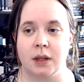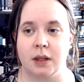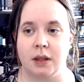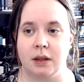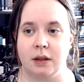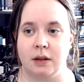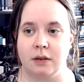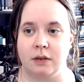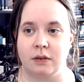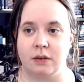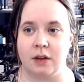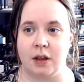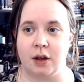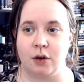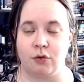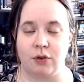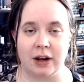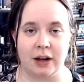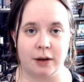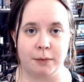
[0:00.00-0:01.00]
It's a
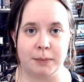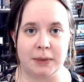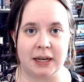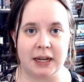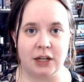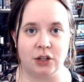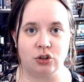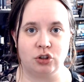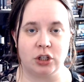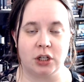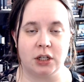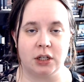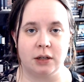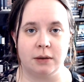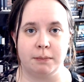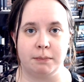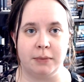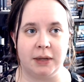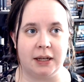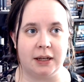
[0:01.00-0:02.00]

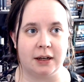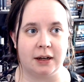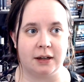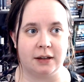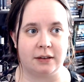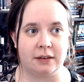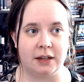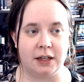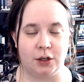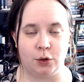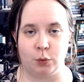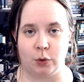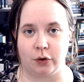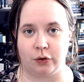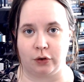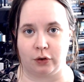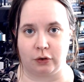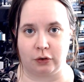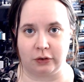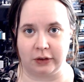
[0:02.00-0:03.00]
recommendation because it
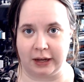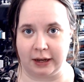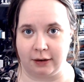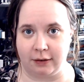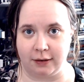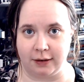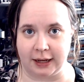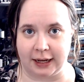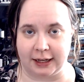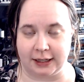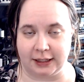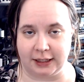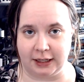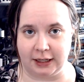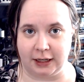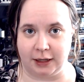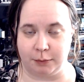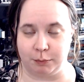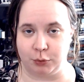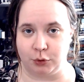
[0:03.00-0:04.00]
was on sale, and
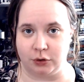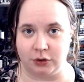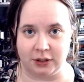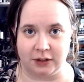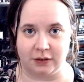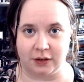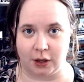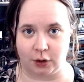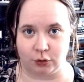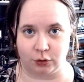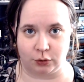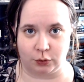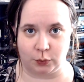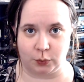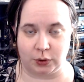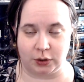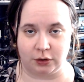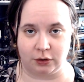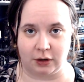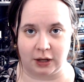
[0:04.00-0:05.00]
he put this out on
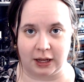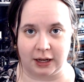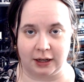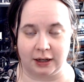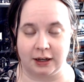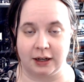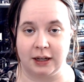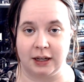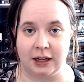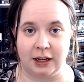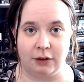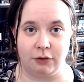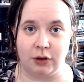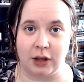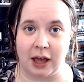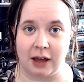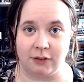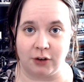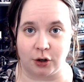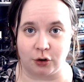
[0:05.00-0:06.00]
Twitter like, if you
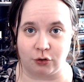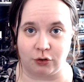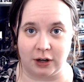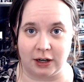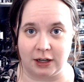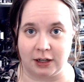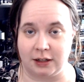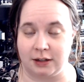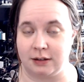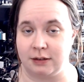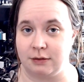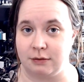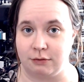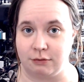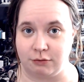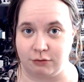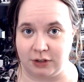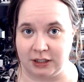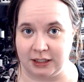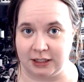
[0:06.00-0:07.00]
have not read it,
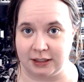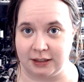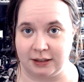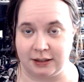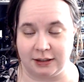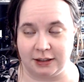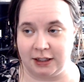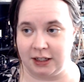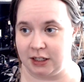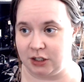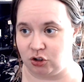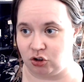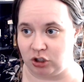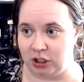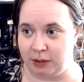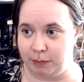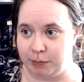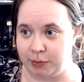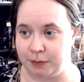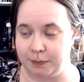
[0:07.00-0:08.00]
read it, it's
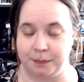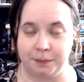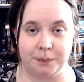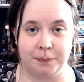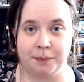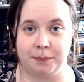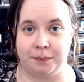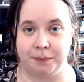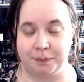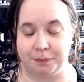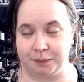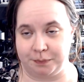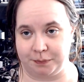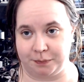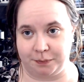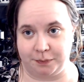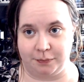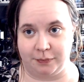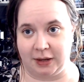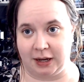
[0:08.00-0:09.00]
cheap.
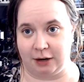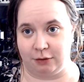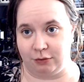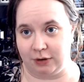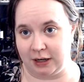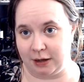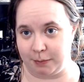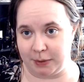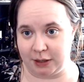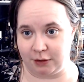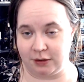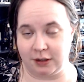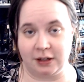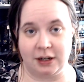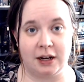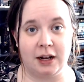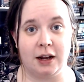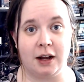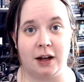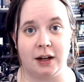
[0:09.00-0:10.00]
I read about it
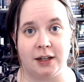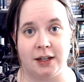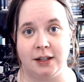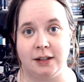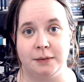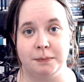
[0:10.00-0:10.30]
and I got it.